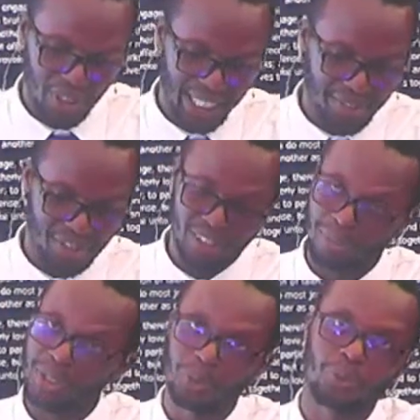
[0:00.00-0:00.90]
like
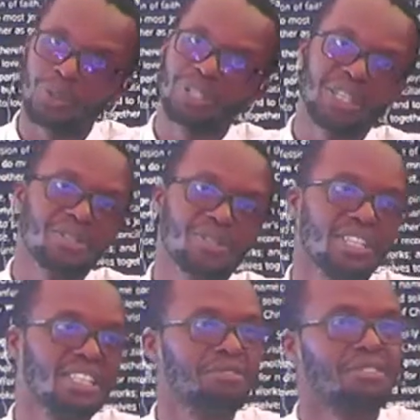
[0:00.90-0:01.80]
Solomon, we are not so
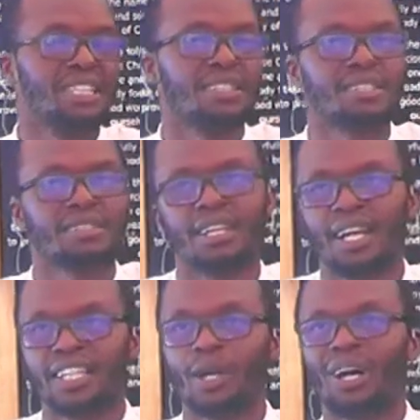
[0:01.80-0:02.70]
different.
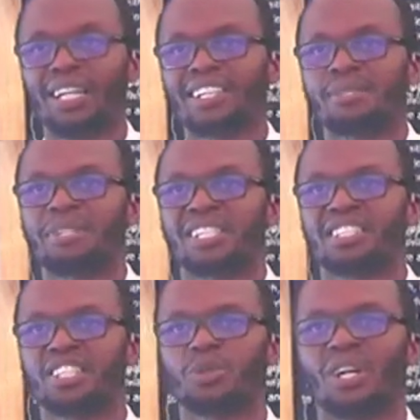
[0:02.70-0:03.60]
The world has
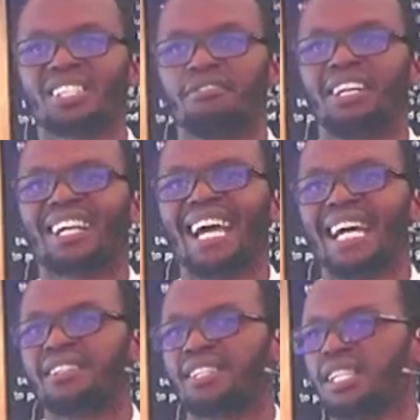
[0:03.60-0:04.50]
presented to us a
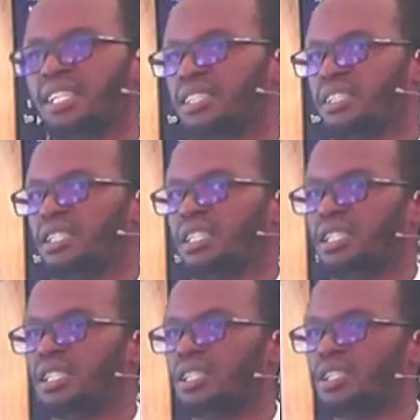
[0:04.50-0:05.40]
variety
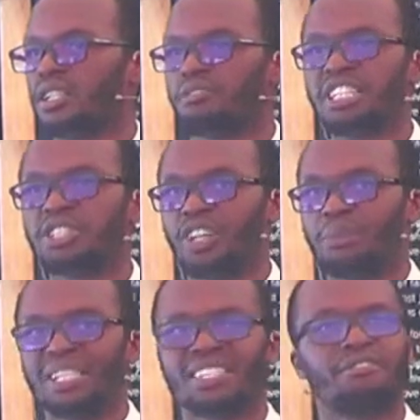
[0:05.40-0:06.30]
of
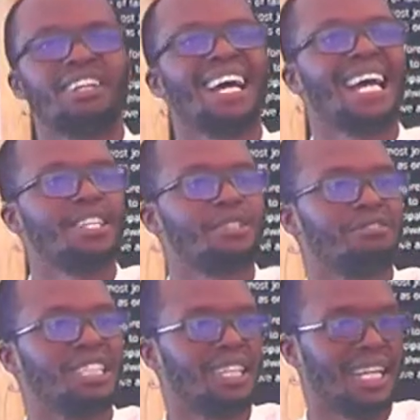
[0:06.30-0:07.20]
enjoyments, a variety of
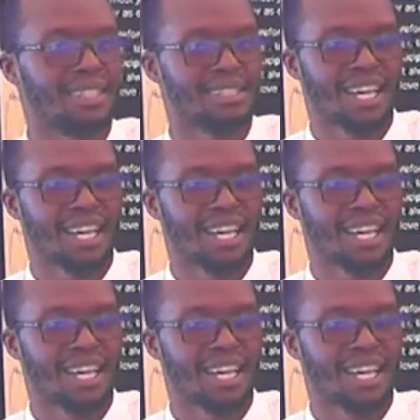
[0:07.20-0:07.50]
delights.